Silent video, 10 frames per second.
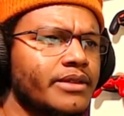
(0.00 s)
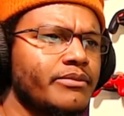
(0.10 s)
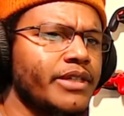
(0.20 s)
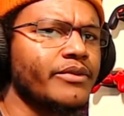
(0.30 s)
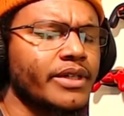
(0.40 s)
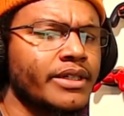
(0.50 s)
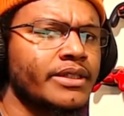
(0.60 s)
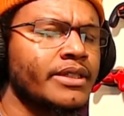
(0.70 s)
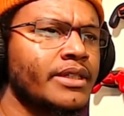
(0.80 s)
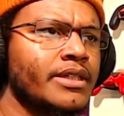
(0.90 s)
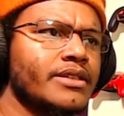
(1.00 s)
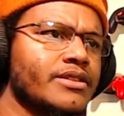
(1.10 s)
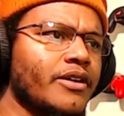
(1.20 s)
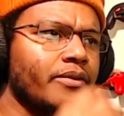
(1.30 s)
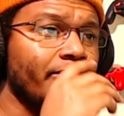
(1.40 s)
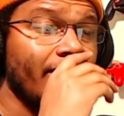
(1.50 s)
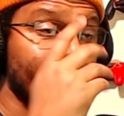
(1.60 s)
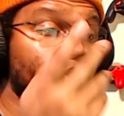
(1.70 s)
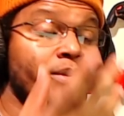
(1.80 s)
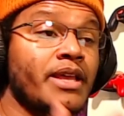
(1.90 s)
Be real. So I don't
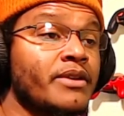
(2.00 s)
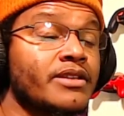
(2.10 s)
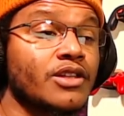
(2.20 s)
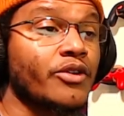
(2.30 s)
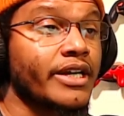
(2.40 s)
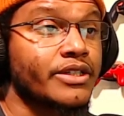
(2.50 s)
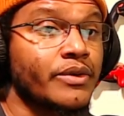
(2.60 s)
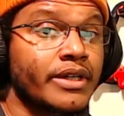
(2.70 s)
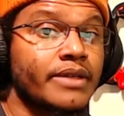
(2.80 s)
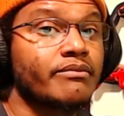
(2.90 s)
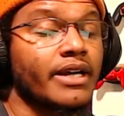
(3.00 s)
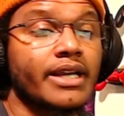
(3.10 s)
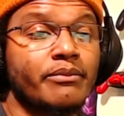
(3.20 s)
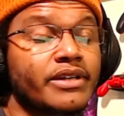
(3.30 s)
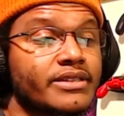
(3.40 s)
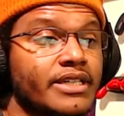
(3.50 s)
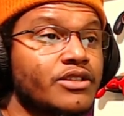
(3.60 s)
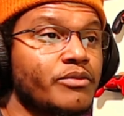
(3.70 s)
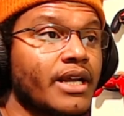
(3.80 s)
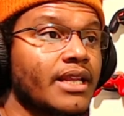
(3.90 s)
know. Maybe they'd be slower at doing it again because they
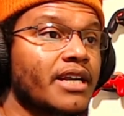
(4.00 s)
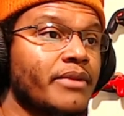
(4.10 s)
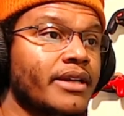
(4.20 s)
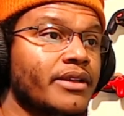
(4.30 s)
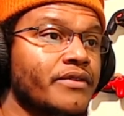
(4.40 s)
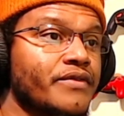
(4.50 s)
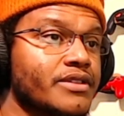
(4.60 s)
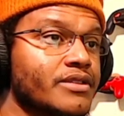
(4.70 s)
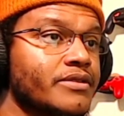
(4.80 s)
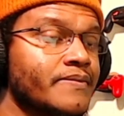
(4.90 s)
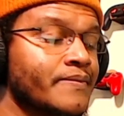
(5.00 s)
do make a lot of money on the physical